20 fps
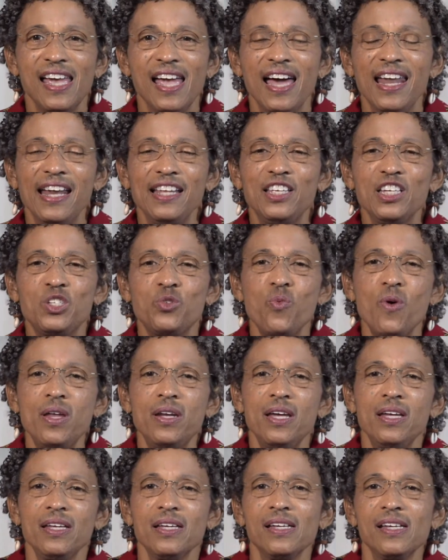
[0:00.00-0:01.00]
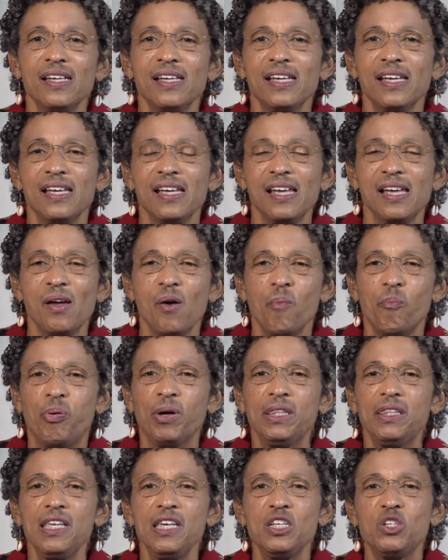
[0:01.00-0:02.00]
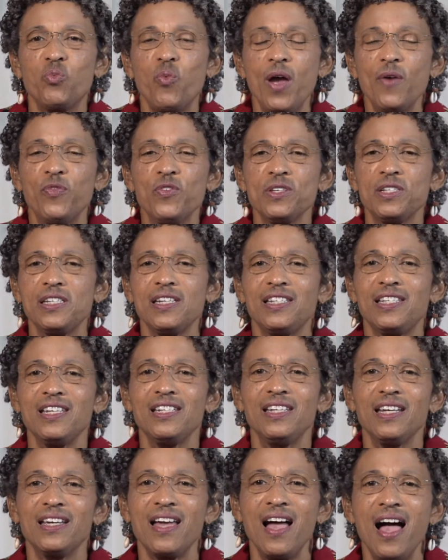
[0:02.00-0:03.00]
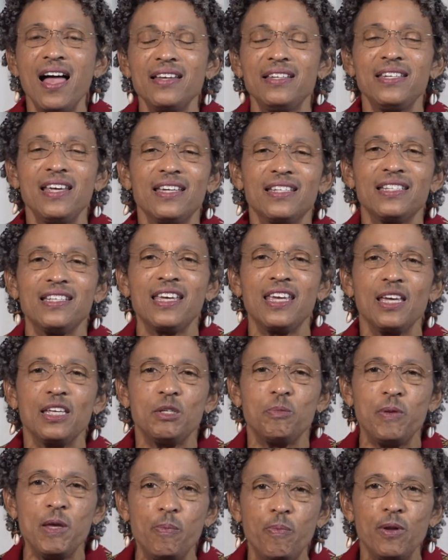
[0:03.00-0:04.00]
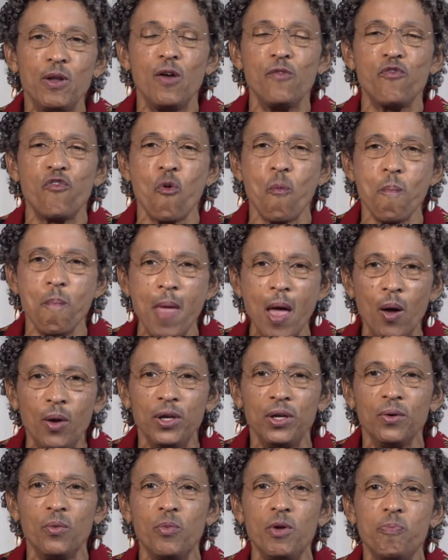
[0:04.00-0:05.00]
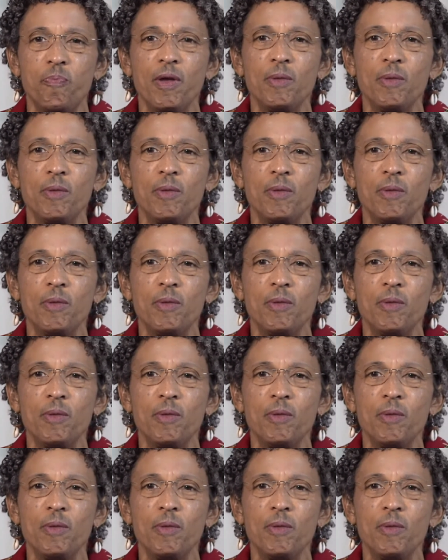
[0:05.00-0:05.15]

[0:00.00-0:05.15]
And I just want to put these references in the context in case people aren't familiar with